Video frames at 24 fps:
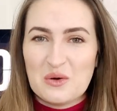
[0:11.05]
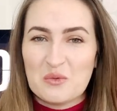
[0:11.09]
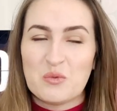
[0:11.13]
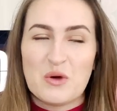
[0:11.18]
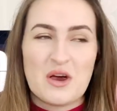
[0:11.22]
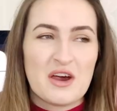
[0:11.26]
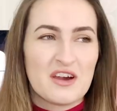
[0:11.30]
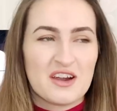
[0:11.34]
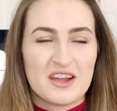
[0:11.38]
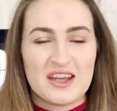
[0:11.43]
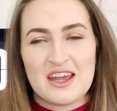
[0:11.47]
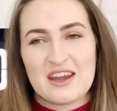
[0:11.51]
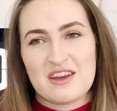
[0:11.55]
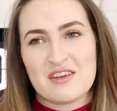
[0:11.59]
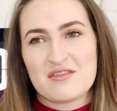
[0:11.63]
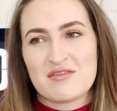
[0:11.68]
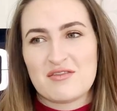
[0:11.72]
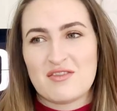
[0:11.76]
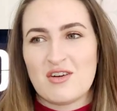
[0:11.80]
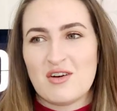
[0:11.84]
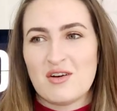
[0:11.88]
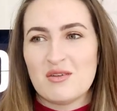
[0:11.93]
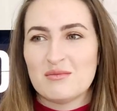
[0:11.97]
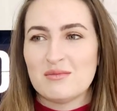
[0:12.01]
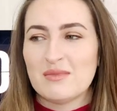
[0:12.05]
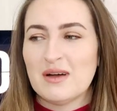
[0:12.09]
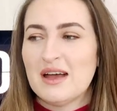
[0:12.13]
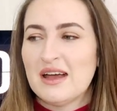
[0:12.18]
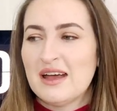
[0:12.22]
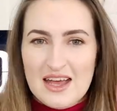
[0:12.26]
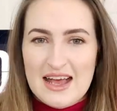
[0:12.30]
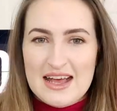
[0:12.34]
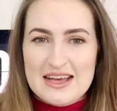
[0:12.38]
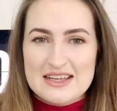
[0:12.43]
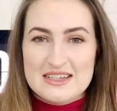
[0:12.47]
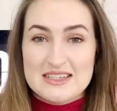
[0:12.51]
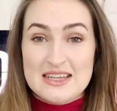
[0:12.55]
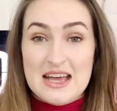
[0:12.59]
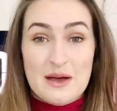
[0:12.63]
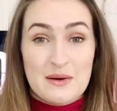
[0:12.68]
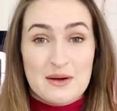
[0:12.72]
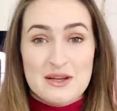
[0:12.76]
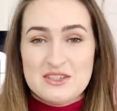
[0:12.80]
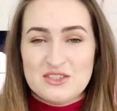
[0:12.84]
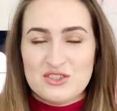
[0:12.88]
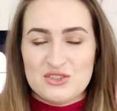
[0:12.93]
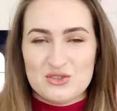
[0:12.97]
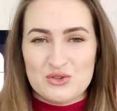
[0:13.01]
where I get it from, and how
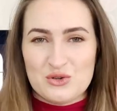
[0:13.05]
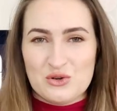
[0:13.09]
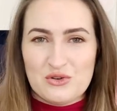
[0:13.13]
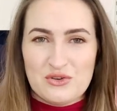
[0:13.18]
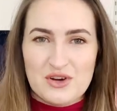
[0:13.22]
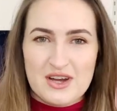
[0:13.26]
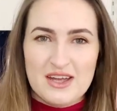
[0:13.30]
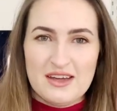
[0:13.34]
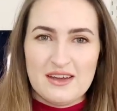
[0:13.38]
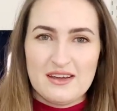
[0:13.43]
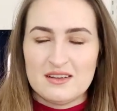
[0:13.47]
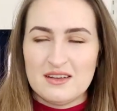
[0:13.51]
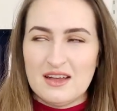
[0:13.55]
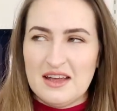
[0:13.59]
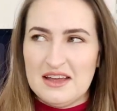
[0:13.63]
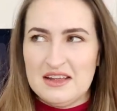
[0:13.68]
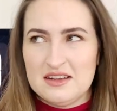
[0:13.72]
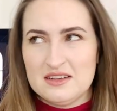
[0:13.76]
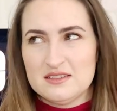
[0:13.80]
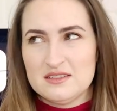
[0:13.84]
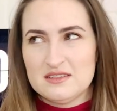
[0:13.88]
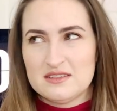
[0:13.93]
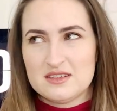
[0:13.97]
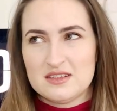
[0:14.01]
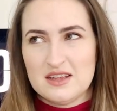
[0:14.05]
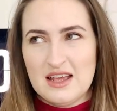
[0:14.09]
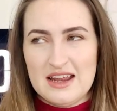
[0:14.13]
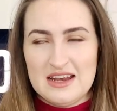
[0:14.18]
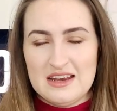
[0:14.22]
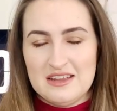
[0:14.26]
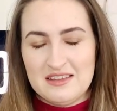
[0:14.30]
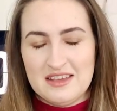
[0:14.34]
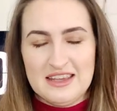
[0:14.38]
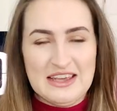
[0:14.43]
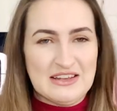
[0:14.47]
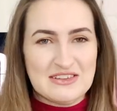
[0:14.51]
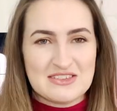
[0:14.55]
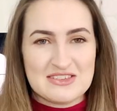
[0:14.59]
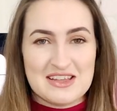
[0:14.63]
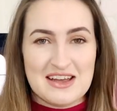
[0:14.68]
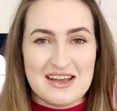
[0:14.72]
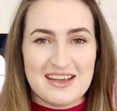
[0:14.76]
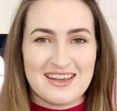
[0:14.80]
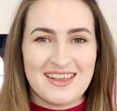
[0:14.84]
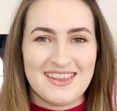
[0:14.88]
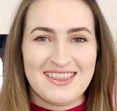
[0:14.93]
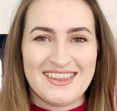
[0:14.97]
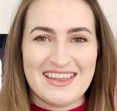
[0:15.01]
I store it, and anything else that
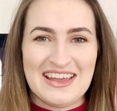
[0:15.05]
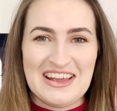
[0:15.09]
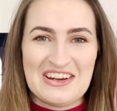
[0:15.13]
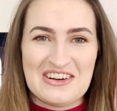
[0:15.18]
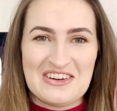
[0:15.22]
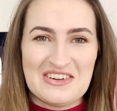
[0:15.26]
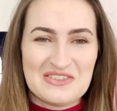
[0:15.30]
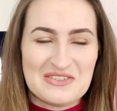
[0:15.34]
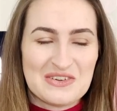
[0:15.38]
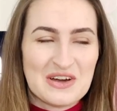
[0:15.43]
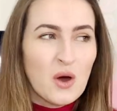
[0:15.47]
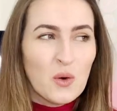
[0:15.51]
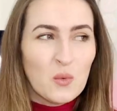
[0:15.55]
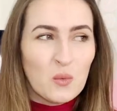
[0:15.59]
I can think of.